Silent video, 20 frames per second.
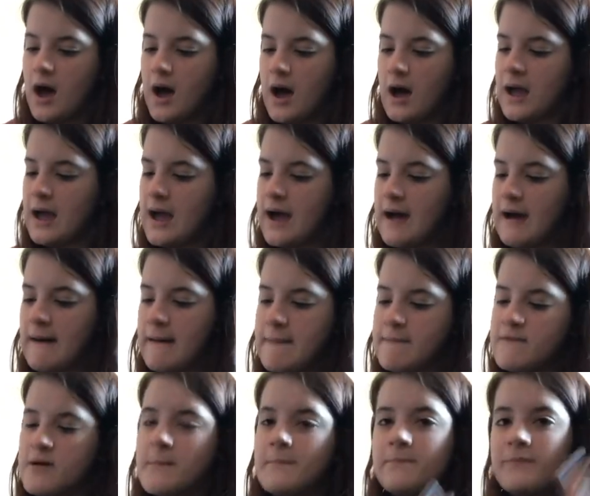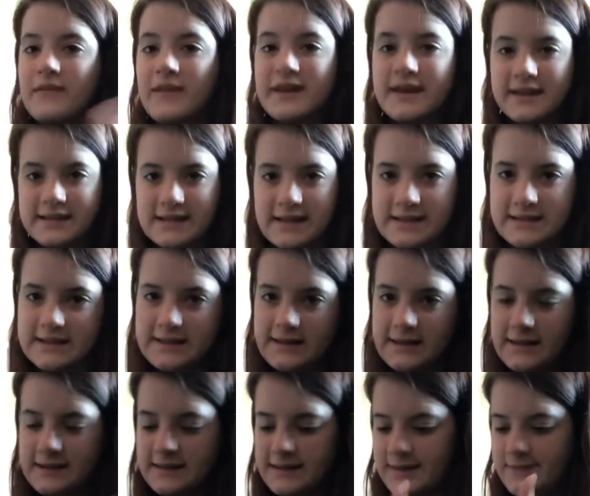I have
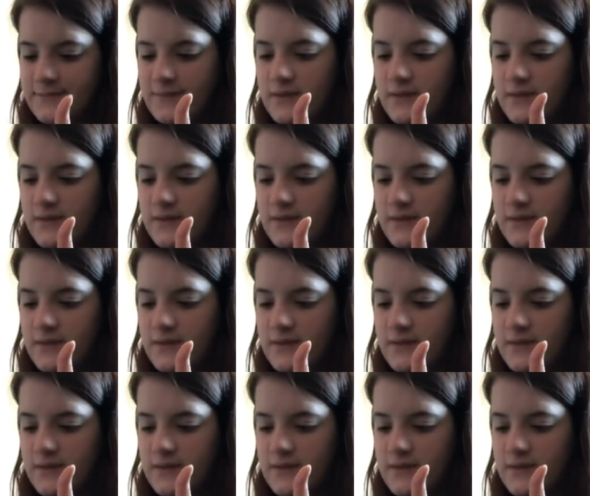necessities.